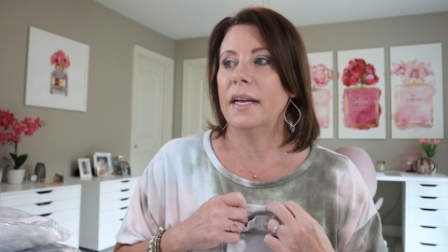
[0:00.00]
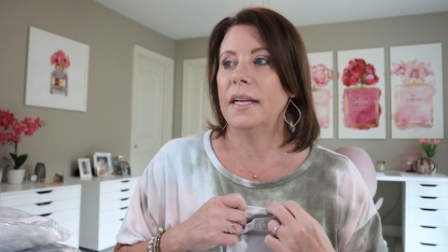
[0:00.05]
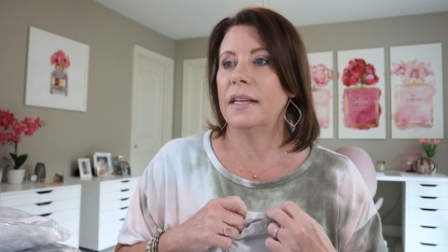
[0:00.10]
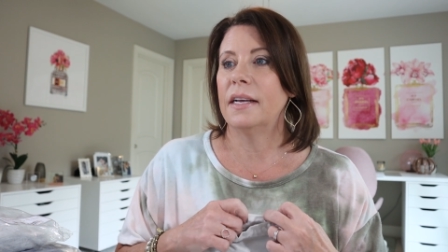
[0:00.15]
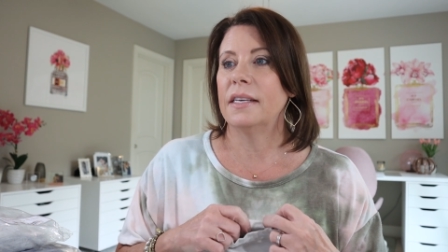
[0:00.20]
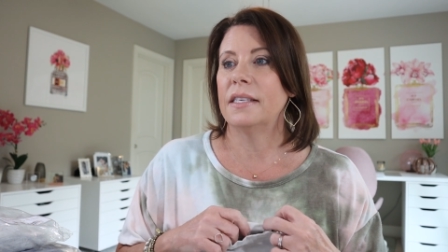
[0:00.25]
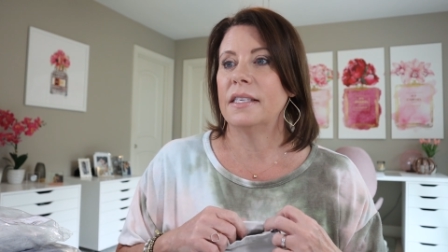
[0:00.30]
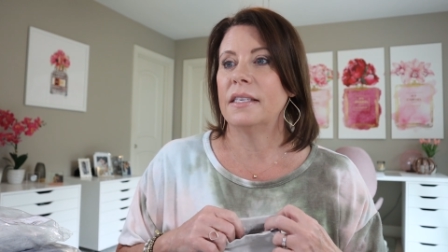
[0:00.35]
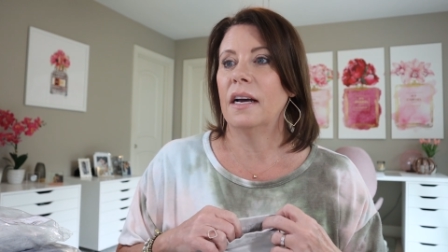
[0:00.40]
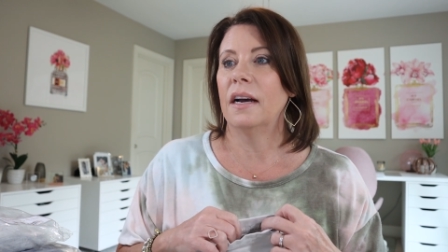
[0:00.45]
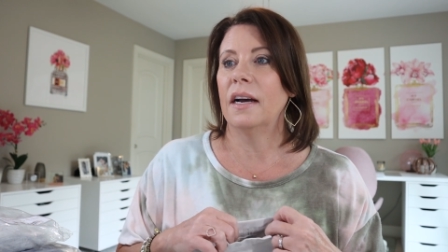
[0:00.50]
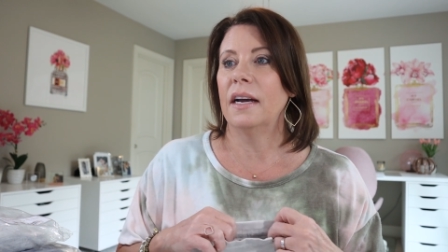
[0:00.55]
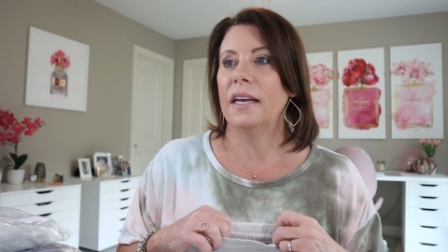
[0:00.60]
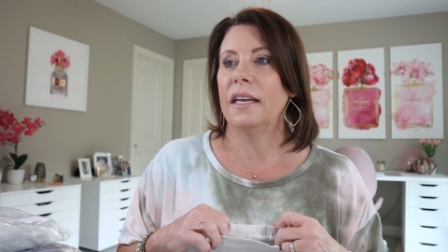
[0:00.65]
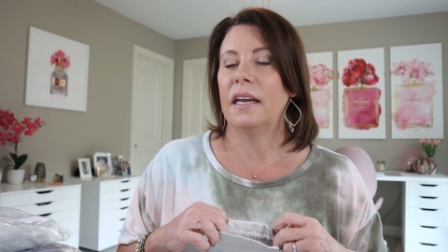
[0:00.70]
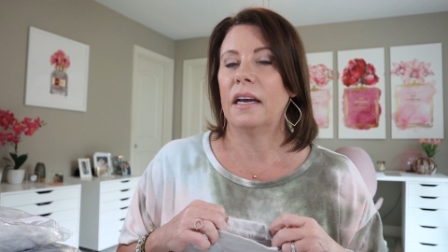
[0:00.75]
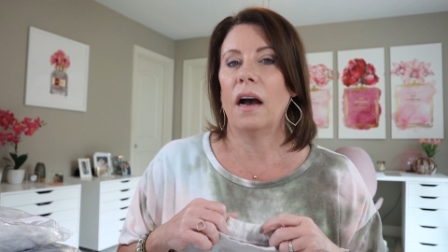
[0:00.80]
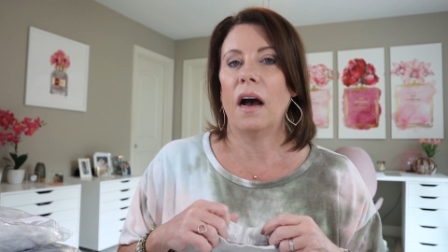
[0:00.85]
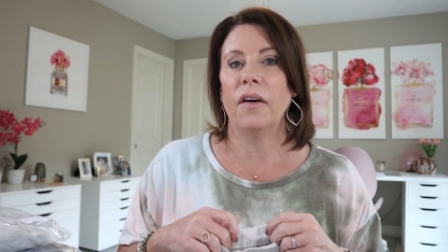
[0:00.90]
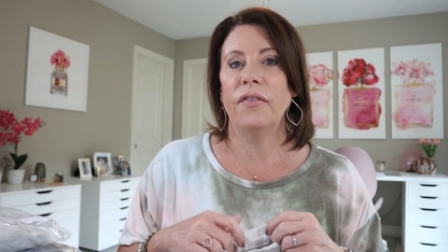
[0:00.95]
night last
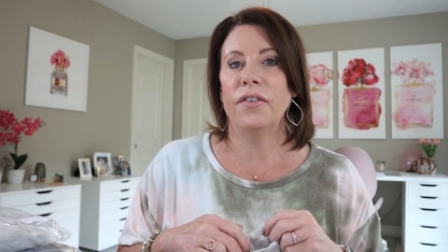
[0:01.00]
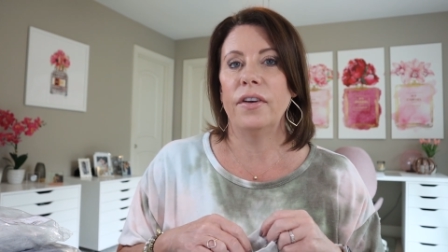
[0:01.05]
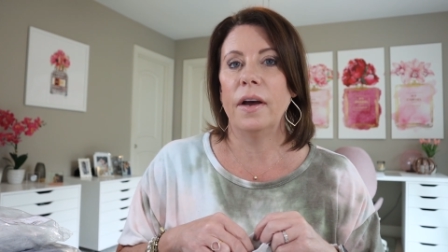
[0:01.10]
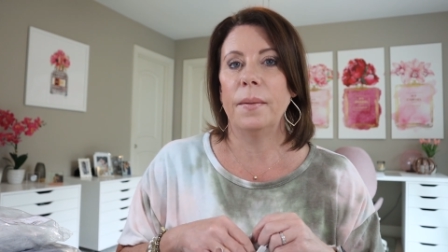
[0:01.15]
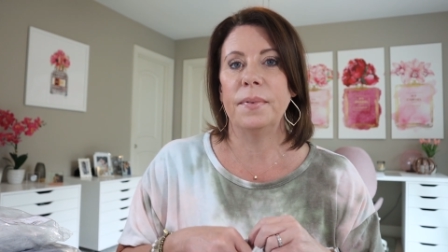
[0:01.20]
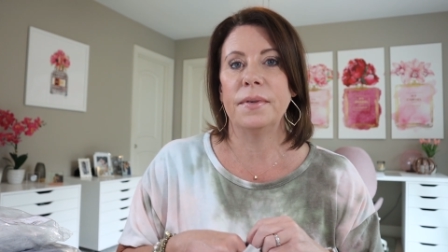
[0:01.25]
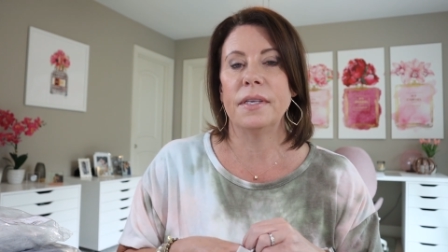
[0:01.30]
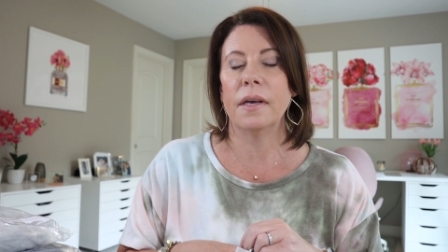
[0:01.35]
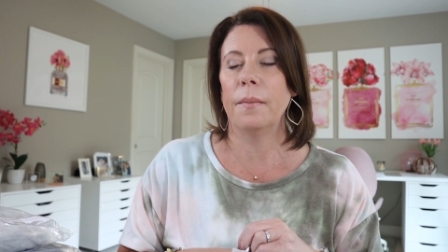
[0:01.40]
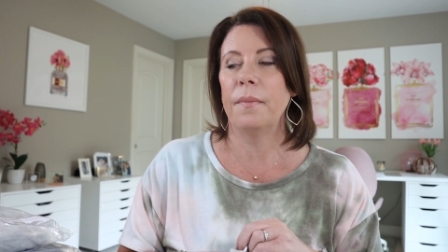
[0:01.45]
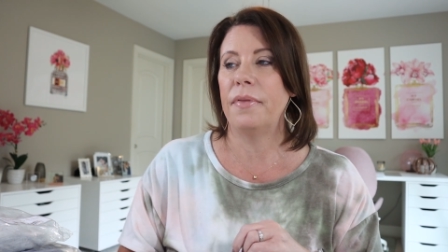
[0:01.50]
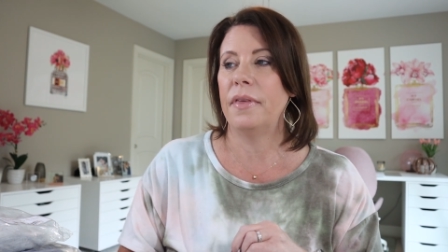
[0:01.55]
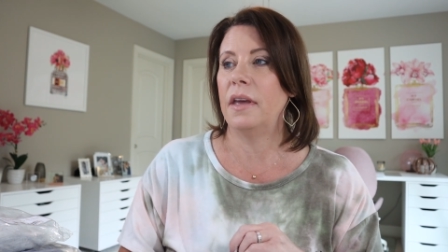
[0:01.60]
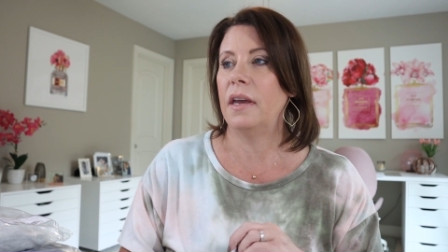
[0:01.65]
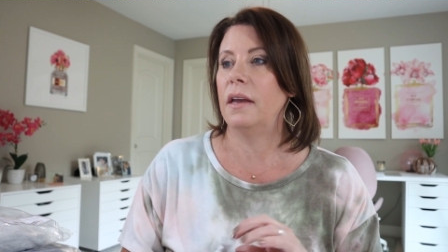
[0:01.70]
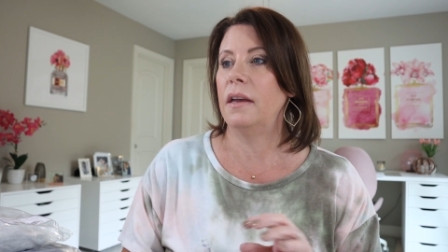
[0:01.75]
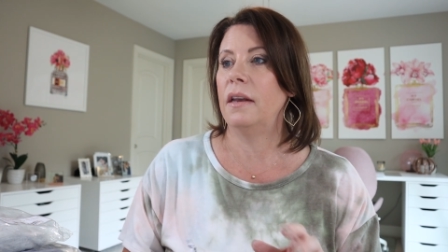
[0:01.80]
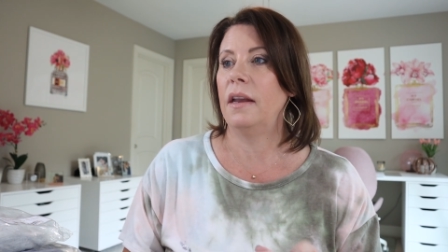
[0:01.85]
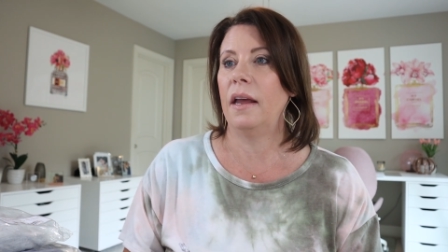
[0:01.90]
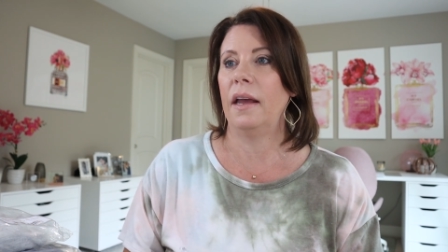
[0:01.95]
night coughing up
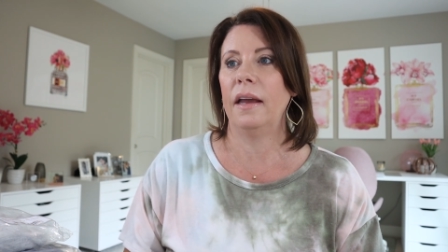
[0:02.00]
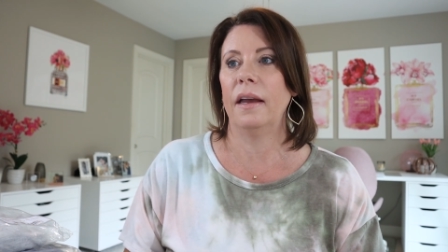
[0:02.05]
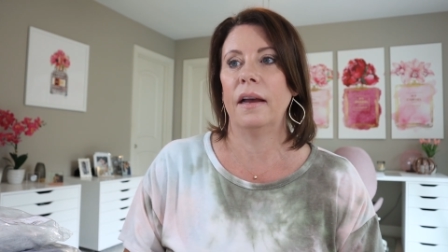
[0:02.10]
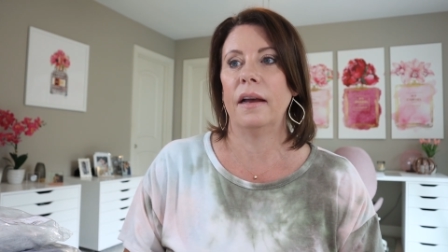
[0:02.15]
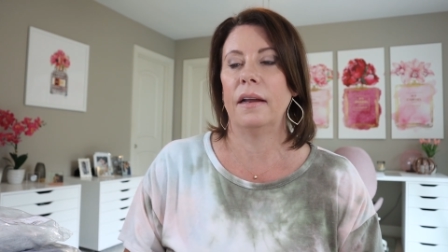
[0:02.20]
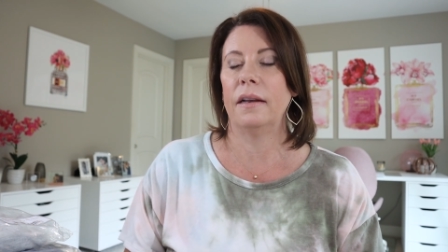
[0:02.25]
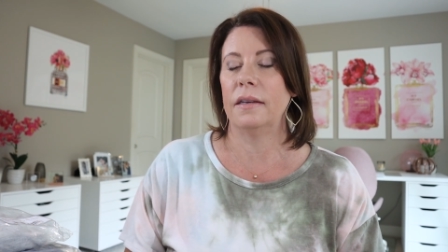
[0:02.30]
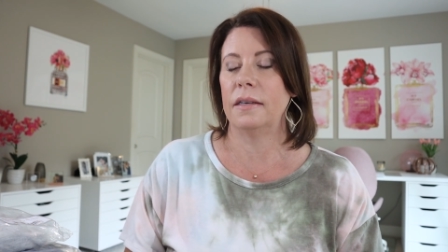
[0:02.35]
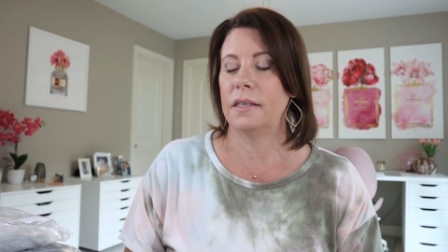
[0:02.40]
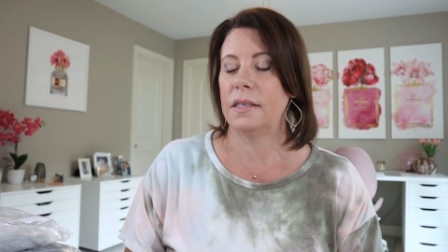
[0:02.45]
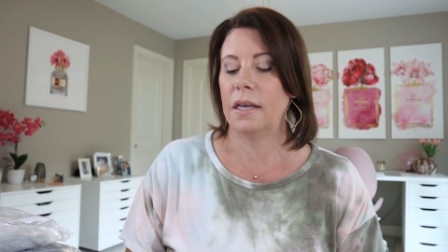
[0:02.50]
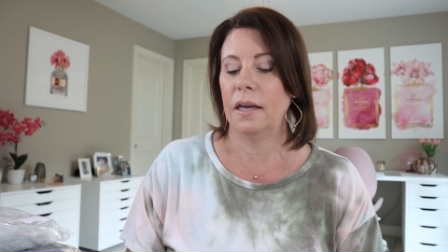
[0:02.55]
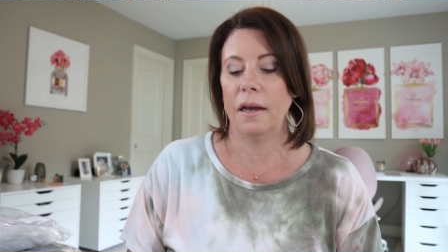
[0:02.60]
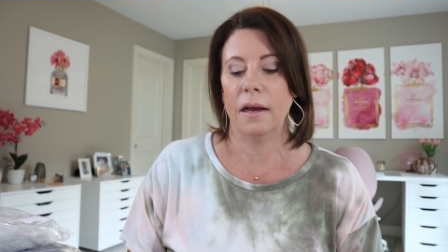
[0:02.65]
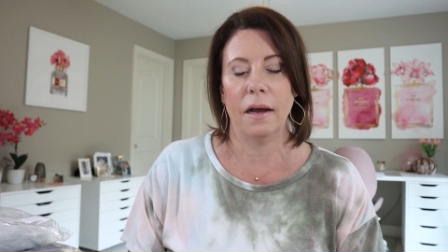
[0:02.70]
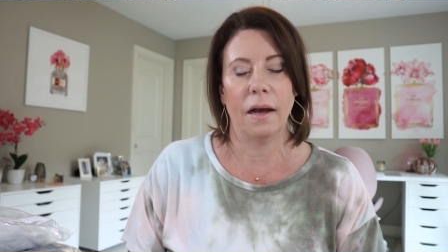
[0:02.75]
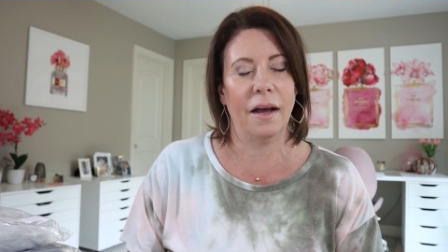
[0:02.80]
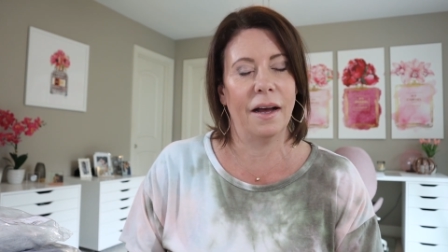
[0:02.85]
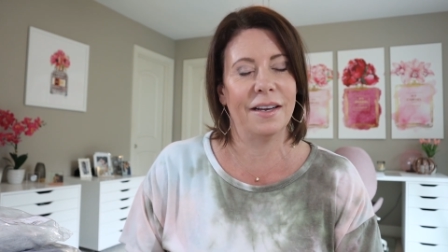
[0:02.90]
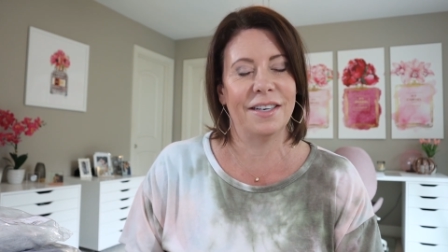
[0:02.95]
something and
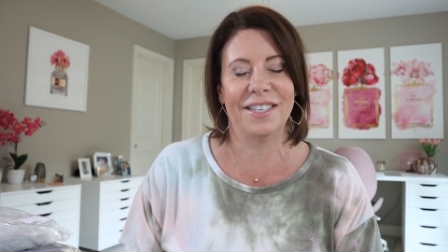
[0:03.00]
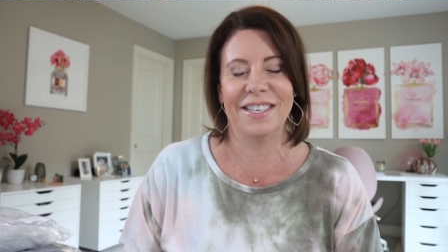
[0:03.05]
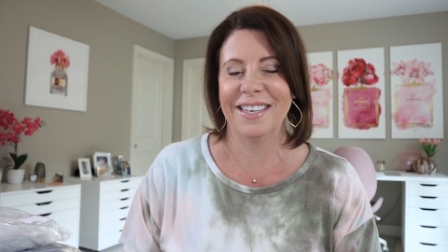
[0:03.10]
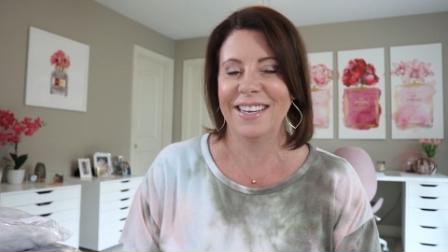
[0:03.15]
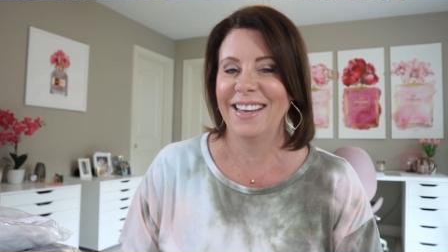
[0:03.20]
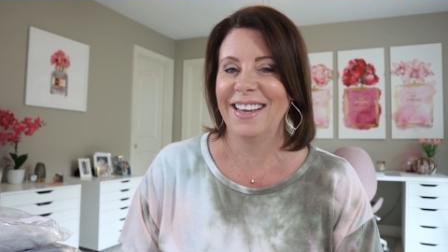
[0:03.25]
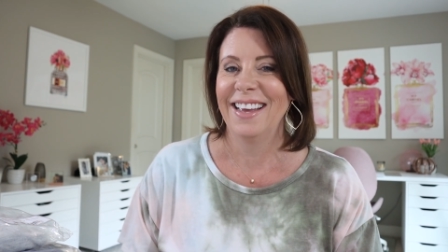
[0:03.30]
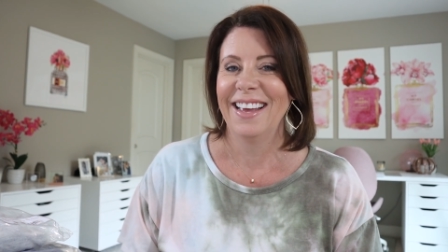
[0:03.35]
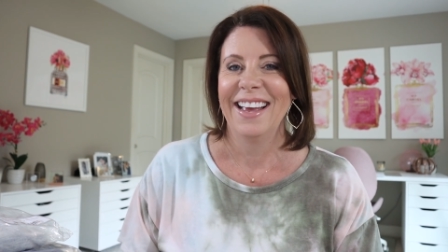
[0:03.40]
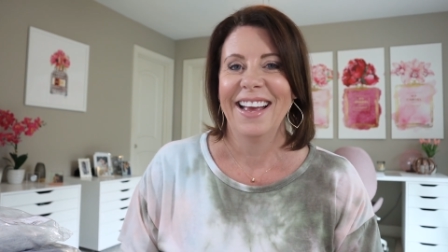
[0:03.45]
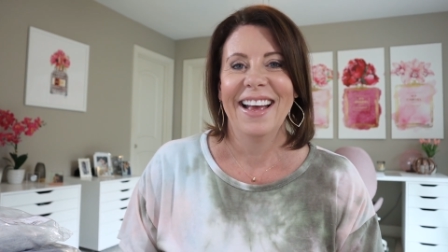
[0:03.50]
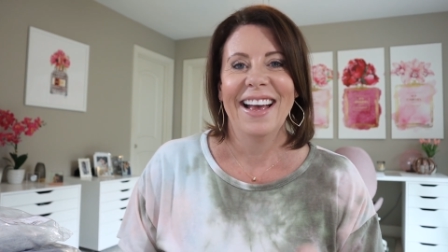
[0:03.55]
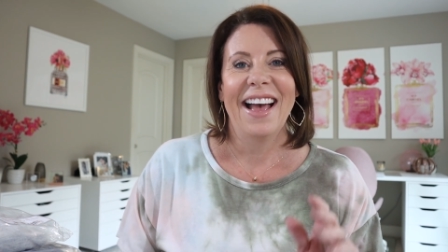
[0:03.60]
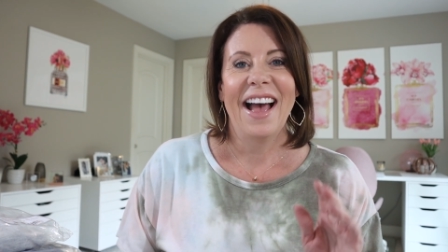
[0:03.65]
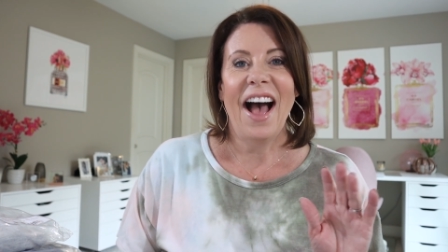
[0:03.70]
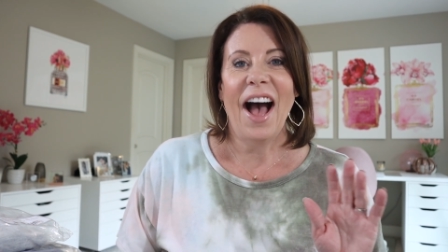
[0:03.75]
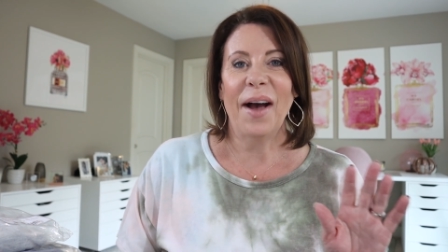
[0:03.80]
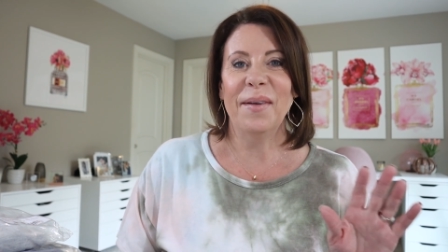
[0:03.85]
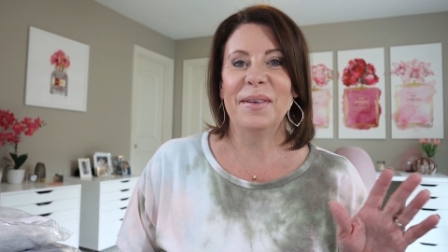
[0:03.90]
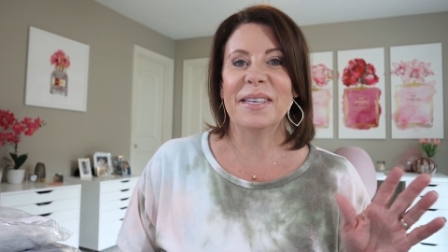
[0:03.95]
ah,
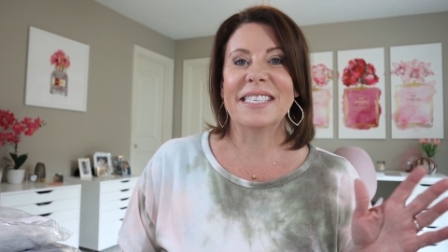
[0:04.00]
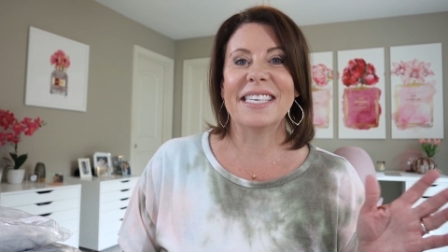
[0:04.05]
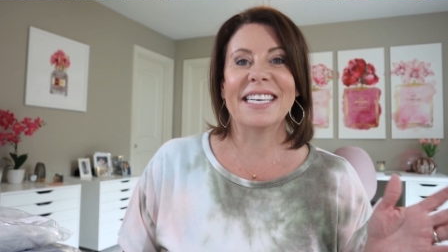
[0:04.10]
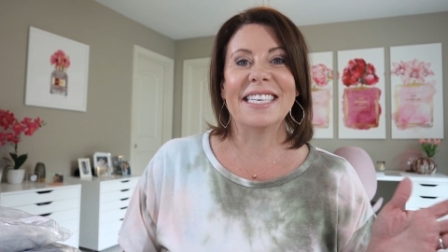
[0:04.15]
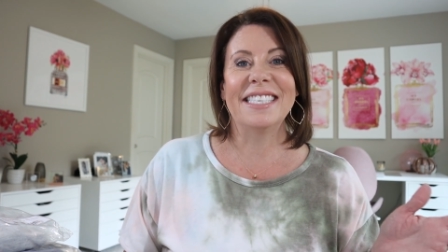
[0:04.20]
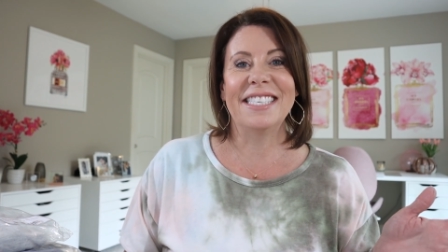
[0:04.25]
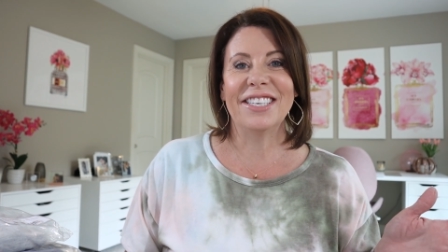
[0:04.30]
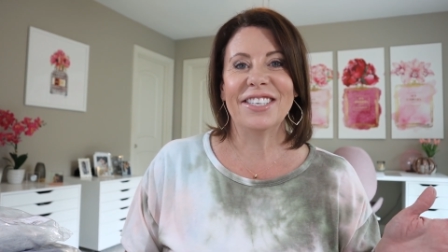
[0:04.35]
I'm just like,